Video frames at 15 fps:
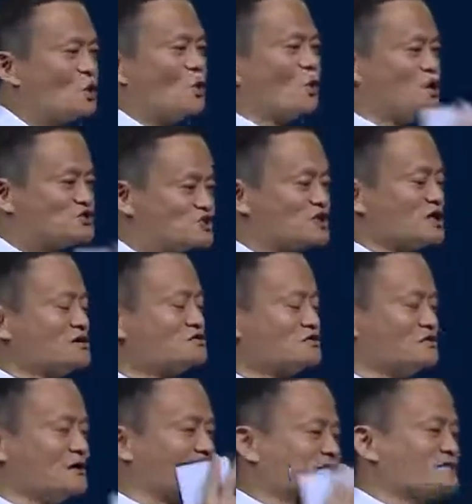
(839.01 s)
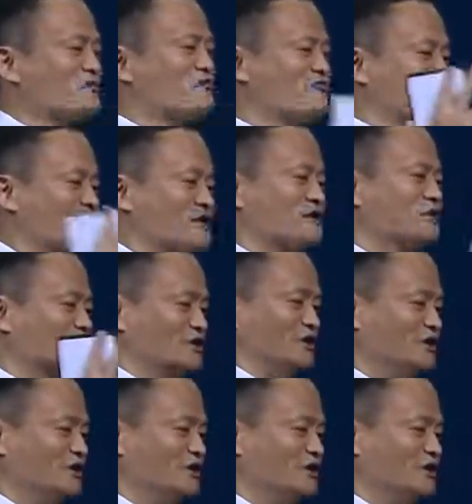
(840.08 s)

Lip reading: Which country has a very good